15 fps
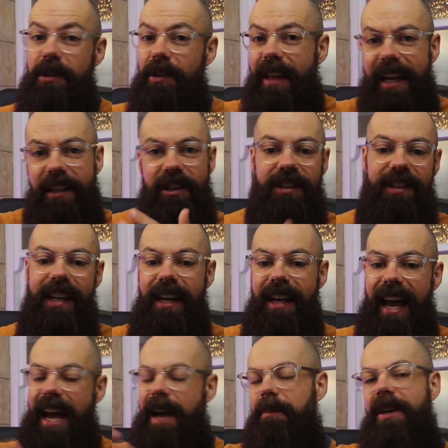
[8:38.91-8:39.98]
So they're just
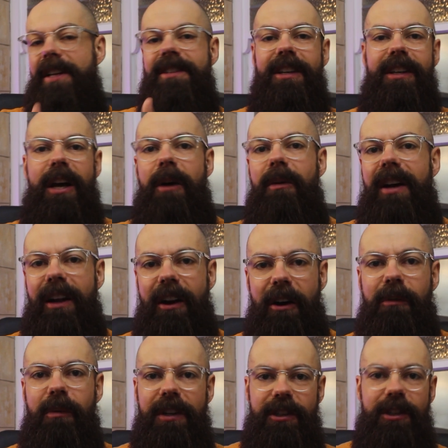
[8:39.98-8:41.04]
happy to go
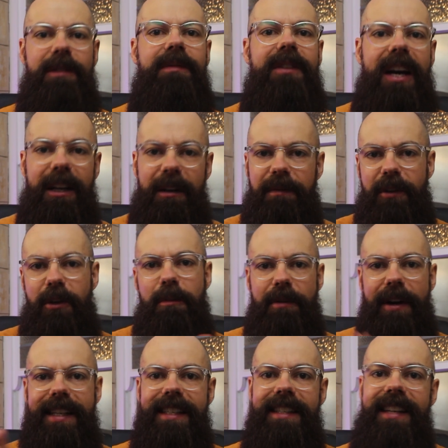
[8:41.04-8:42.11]
along. Once you've done a few
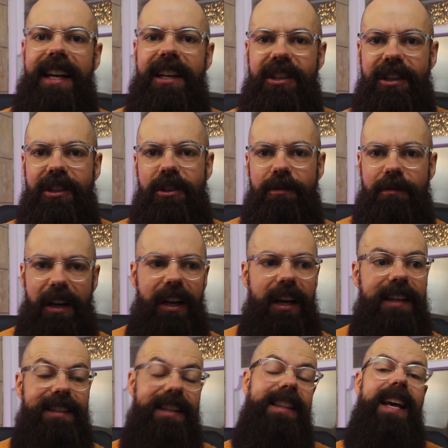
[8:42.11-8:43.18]
presentations, you
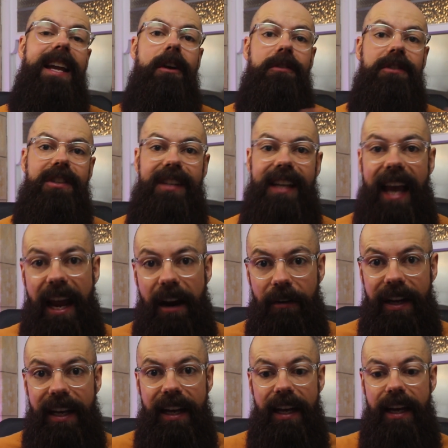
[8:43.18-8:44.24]
realize that they're not
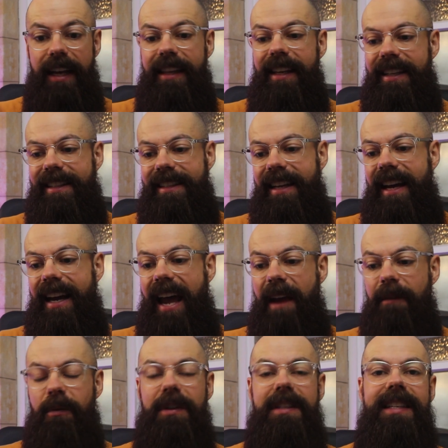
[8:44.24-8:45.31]
scary, that uh,
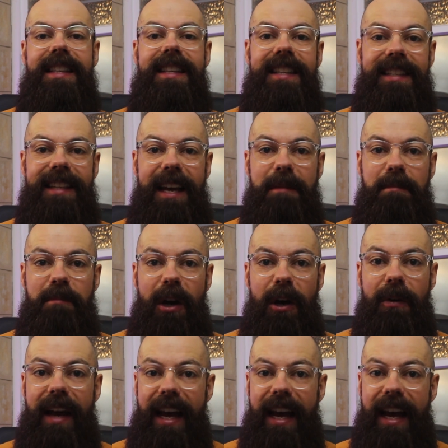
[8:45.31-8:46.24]
everyone's in the same boat.